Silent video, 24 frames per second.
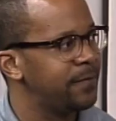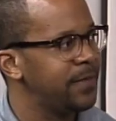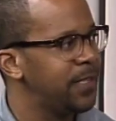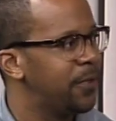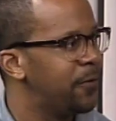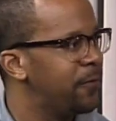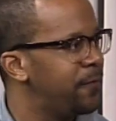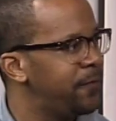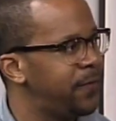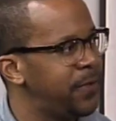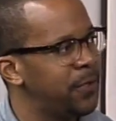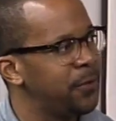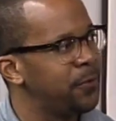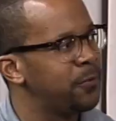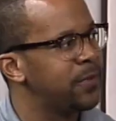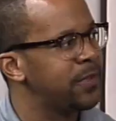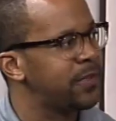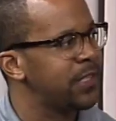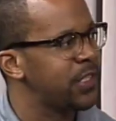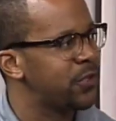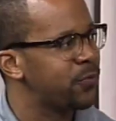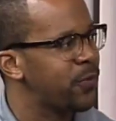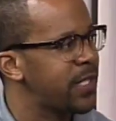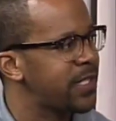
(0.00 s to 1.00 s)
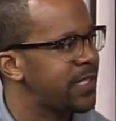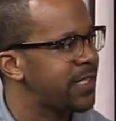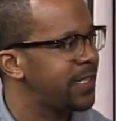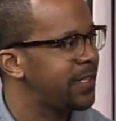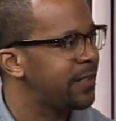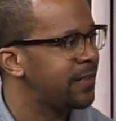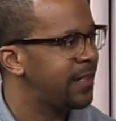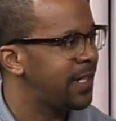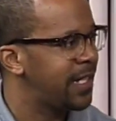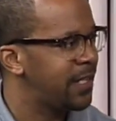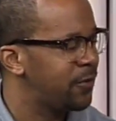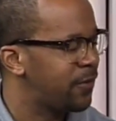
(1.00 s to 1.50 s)
you know view the situation
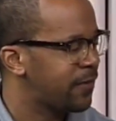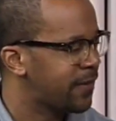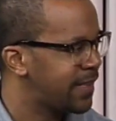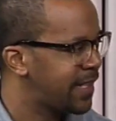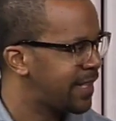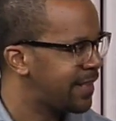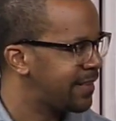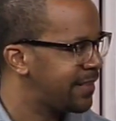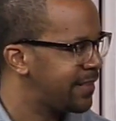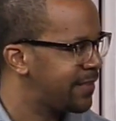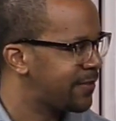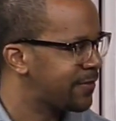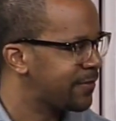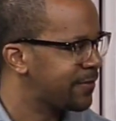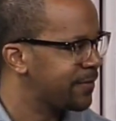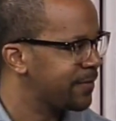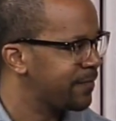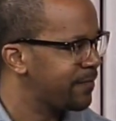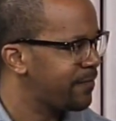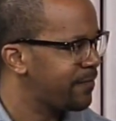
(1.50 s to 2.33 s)
here at North Carolina Central?